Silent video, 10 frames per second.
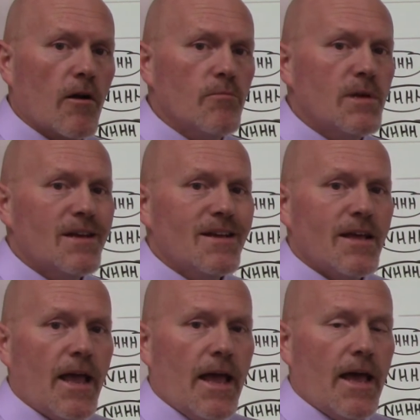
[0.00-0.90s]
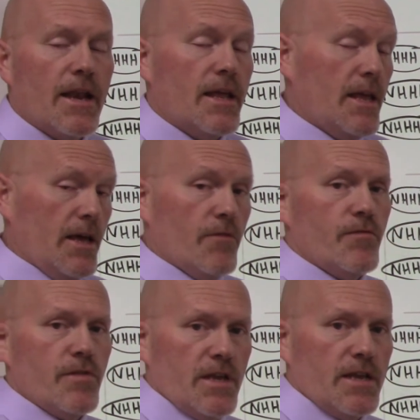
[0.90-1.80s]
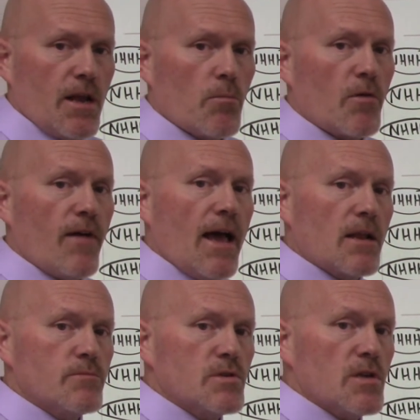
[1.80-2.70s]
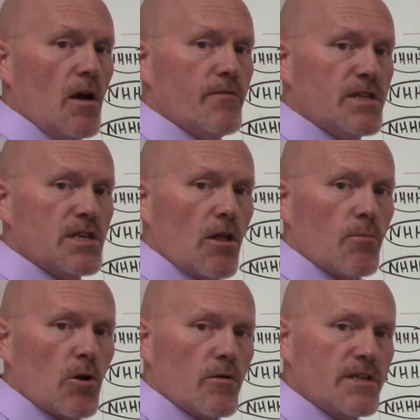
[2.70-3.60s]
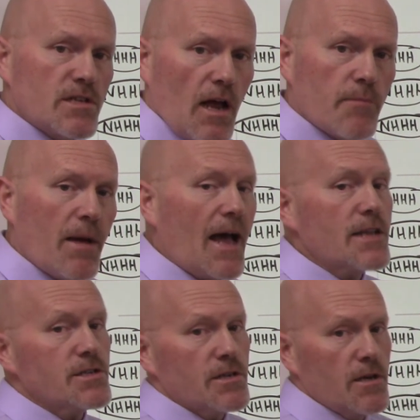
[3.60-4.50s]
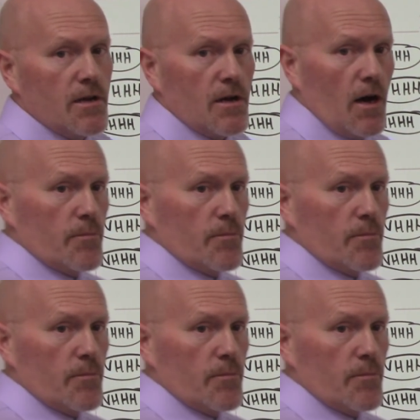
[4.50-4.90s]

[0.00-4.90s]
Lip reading: them. And if the number of atoms of each element on each side match, I'm